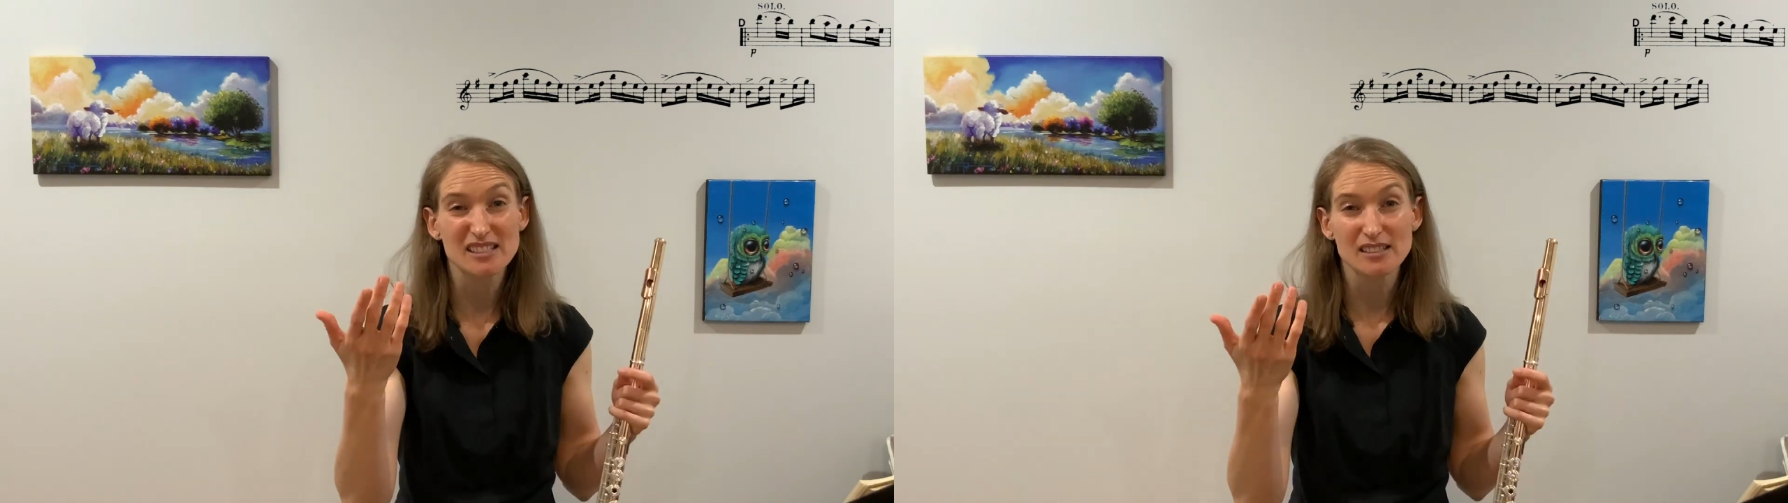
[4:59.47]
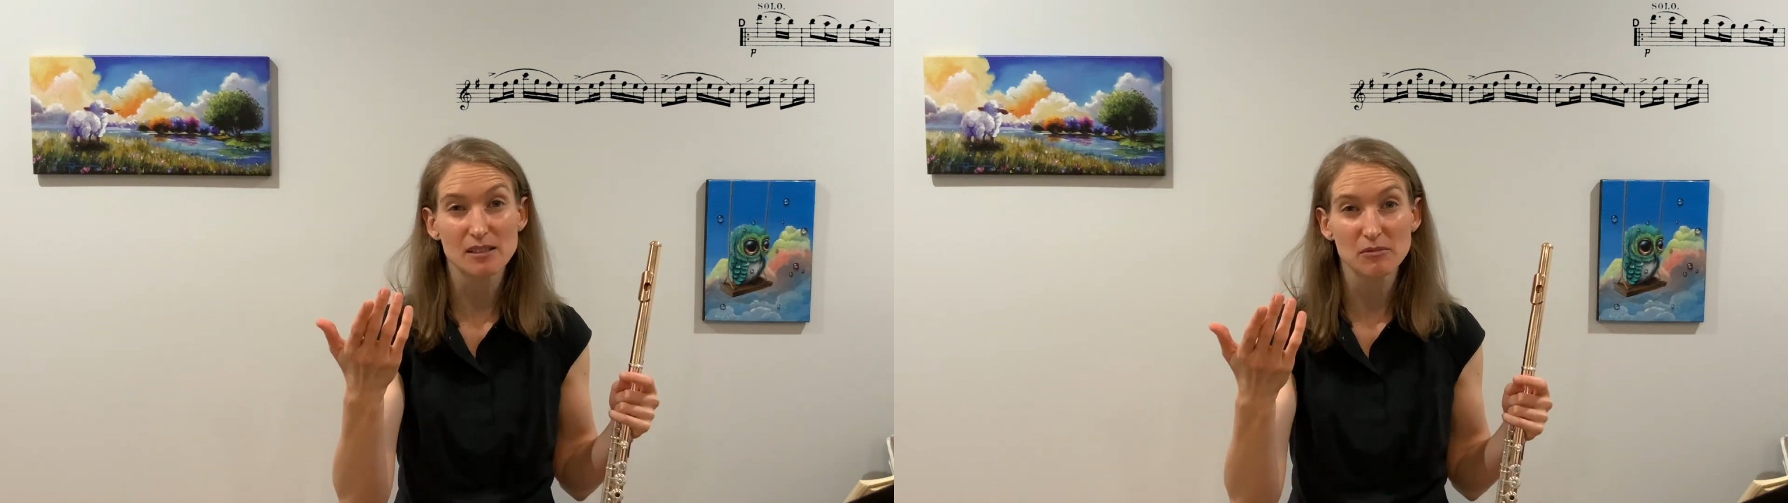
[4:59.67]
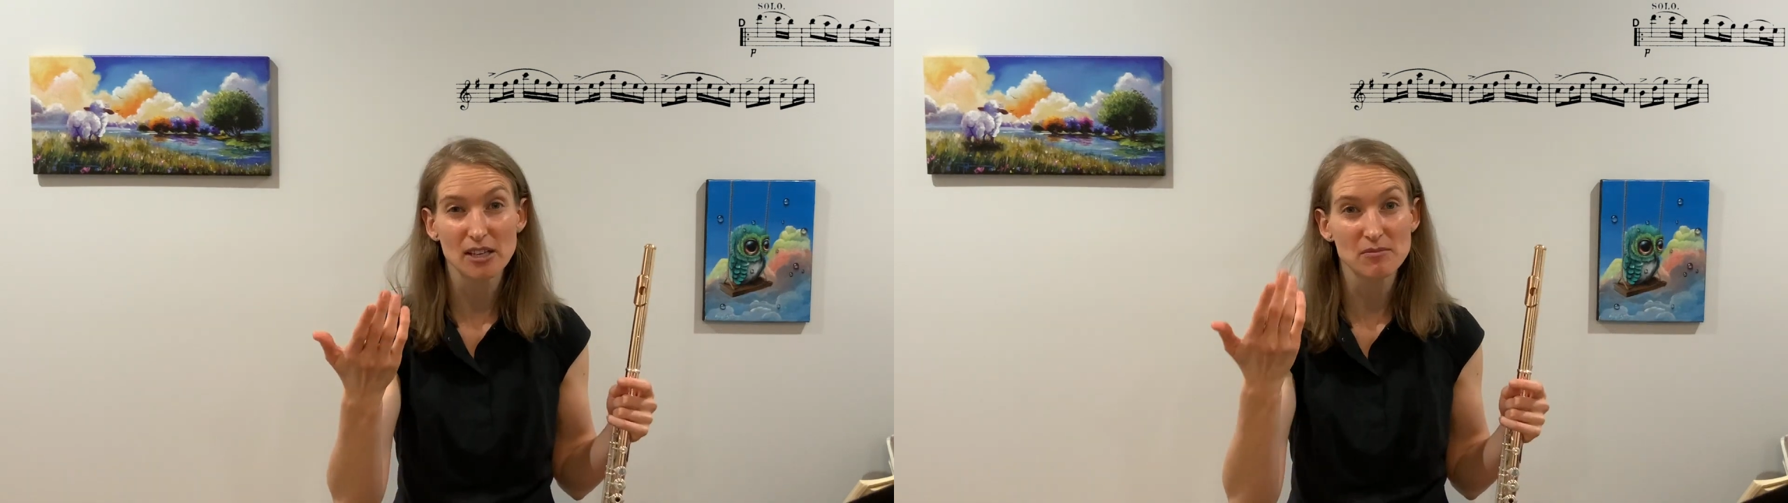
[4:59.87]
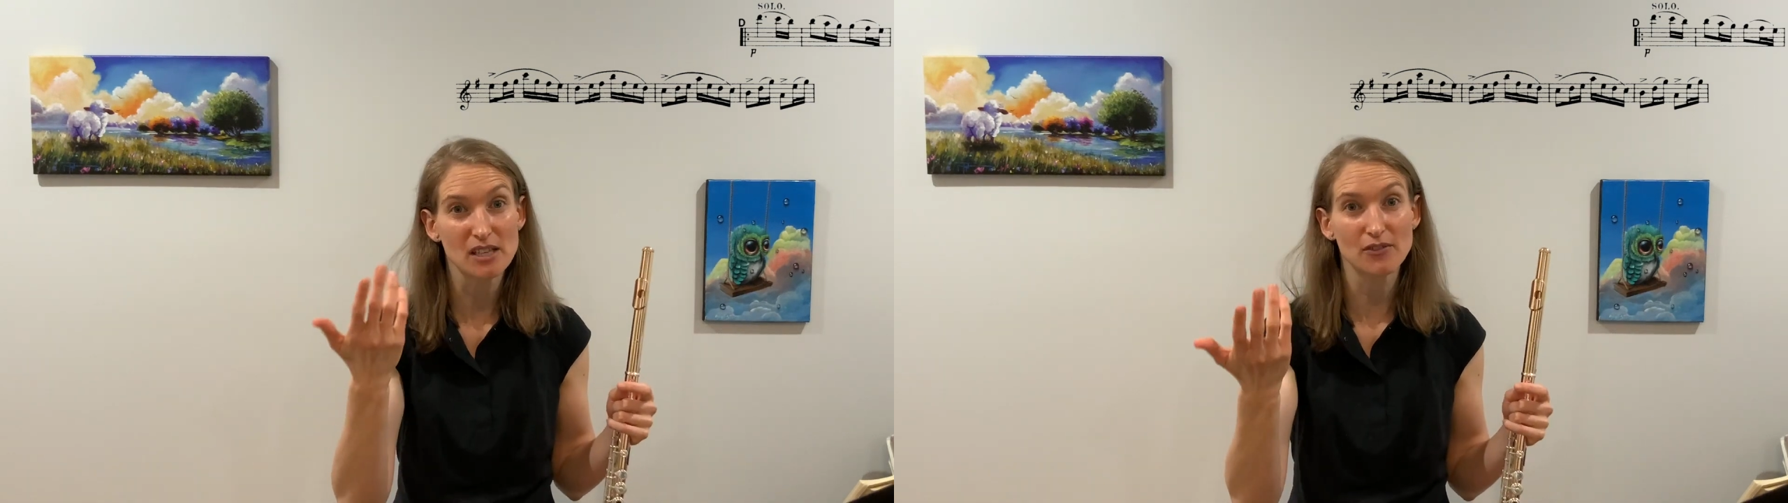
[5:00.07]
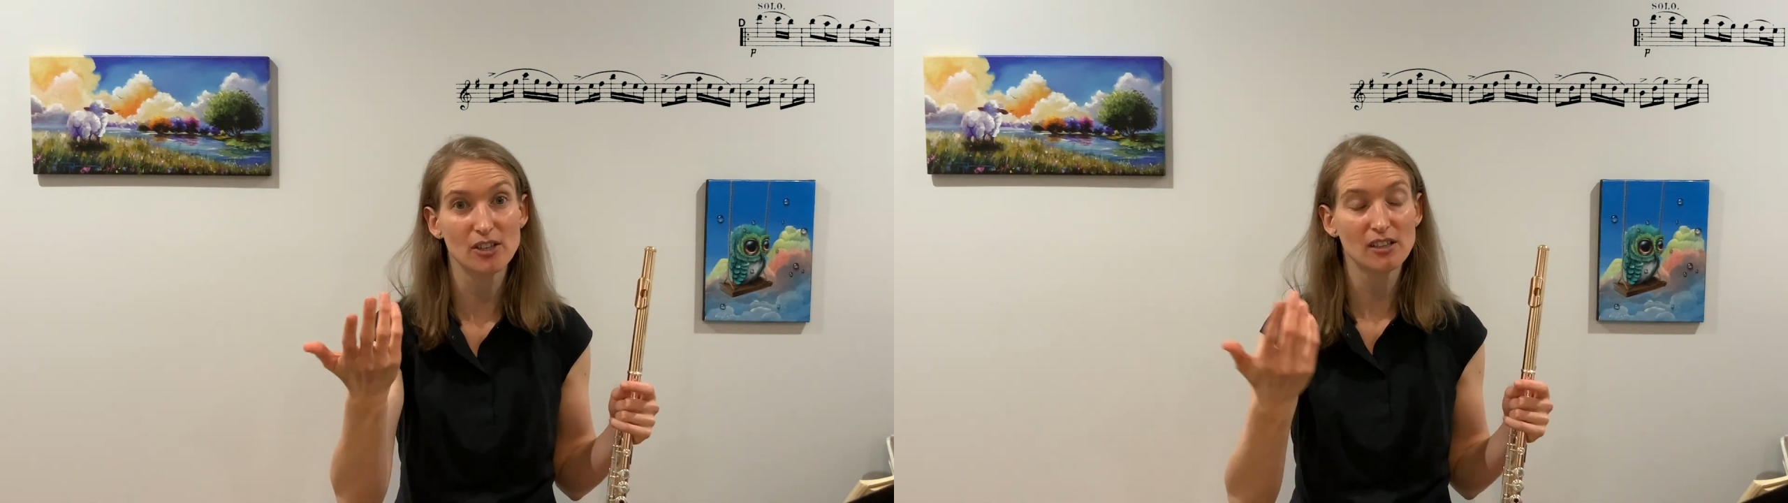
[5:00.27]
Sometimes I've
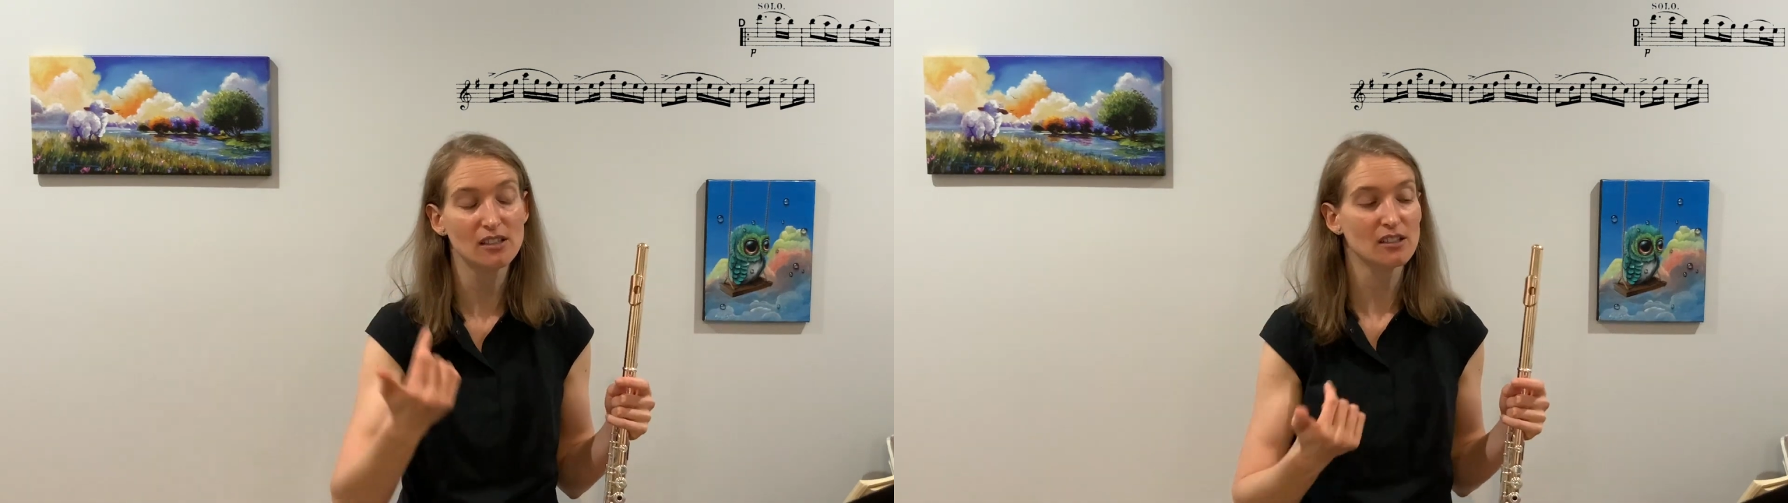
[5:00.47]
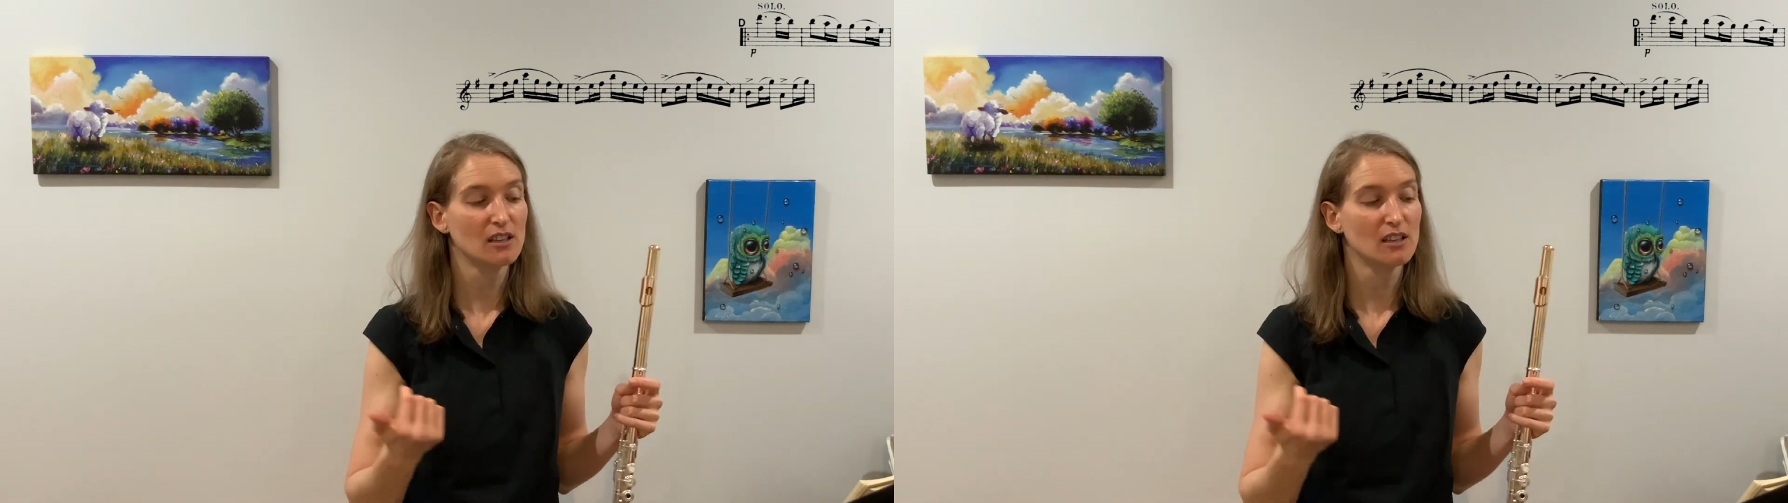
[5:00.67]
heard it.